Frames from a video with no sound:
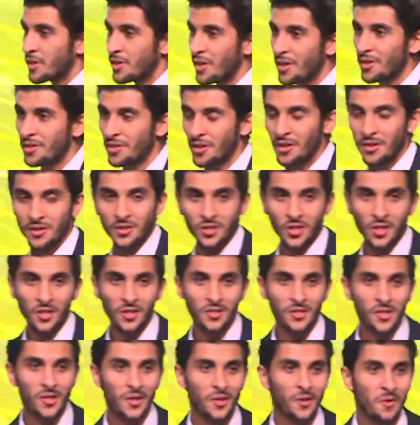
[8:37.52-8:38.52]
data in
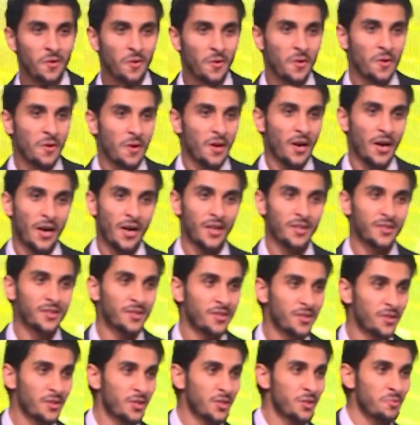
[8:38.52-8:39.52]
general. And
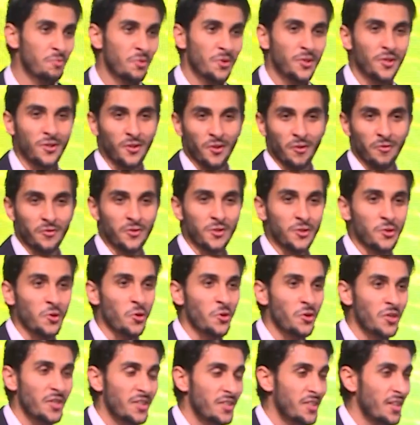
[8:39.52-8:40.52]
in the spirit of
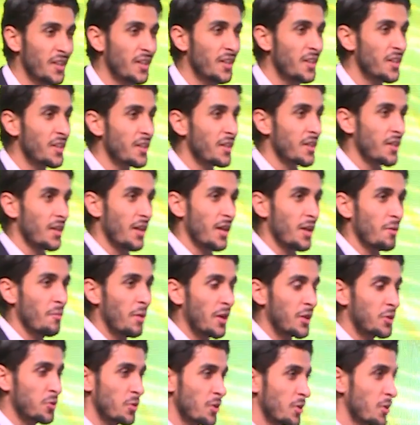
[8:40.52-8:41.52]
storytelling, I am
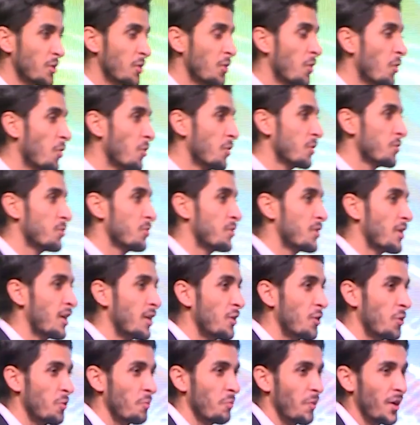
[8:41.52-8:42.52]
actually going to tell
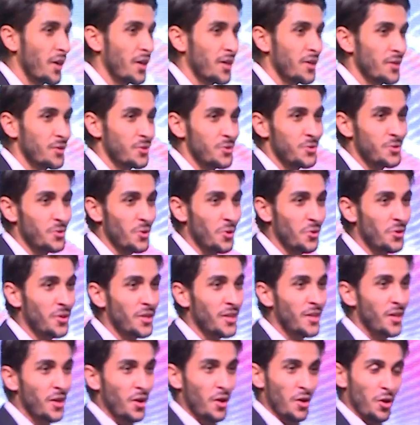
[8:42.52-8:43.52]
you my story
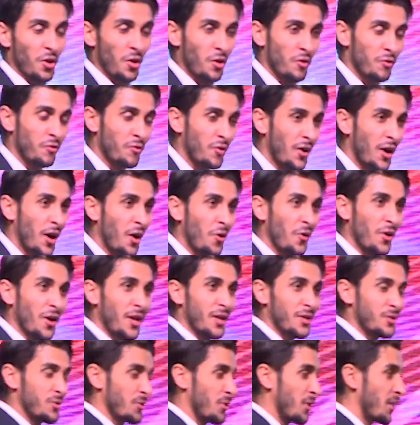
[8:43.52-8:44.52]
of how I
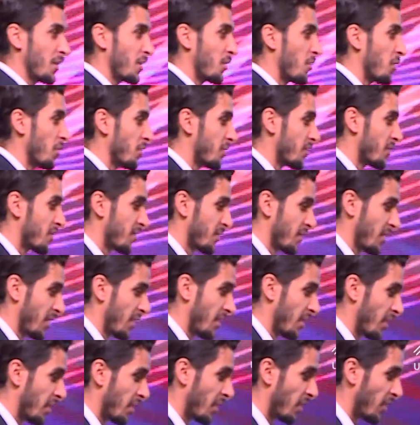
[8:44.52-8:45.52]
actually got
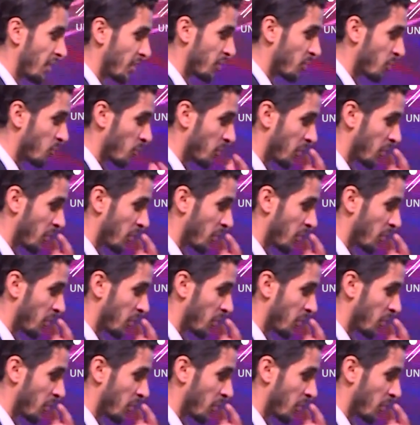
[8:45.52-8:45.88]
into